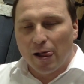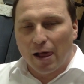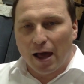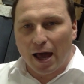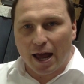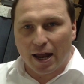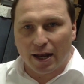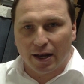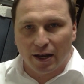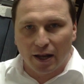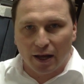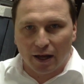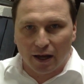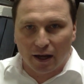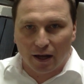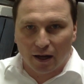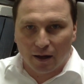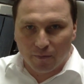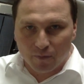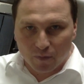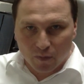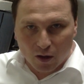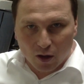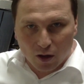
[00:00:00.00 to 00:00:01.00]
And
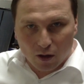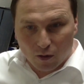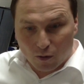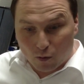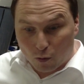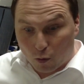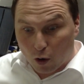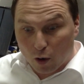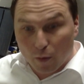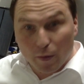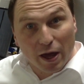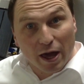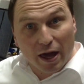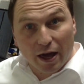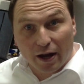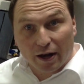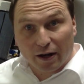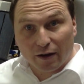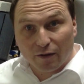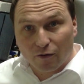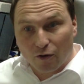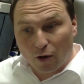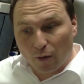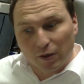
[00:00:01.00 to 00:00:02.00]
warm
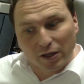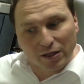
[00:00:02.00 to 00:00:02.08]
air from